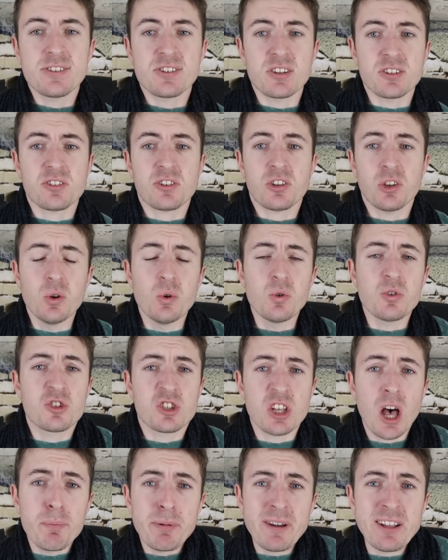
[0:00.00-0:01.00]
is just 2
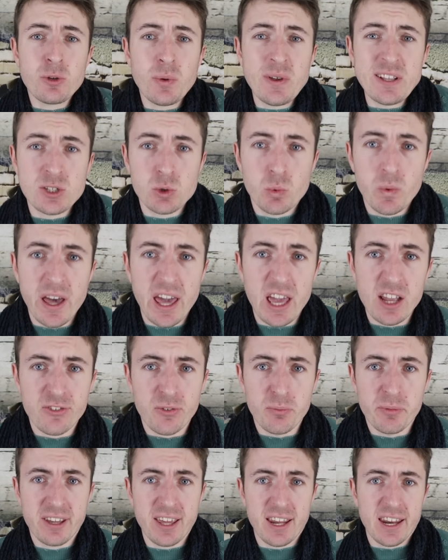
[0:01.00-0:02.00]
soppy tweets away
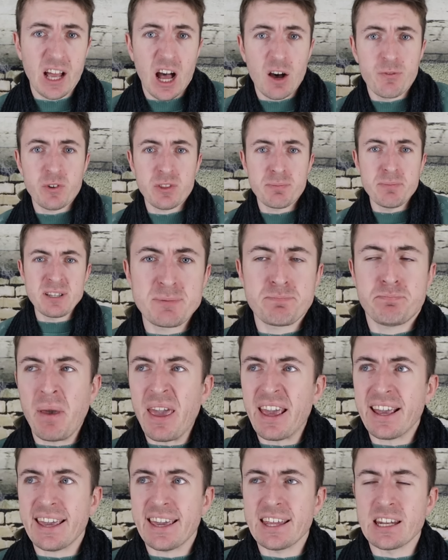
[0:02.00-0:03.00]
from getting off with Miss
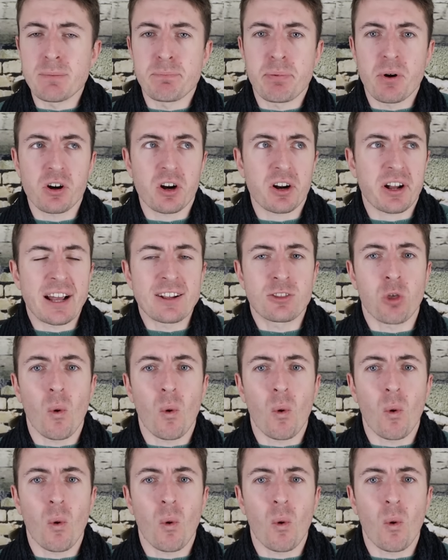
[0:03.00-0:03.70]
Piggy in a Burger King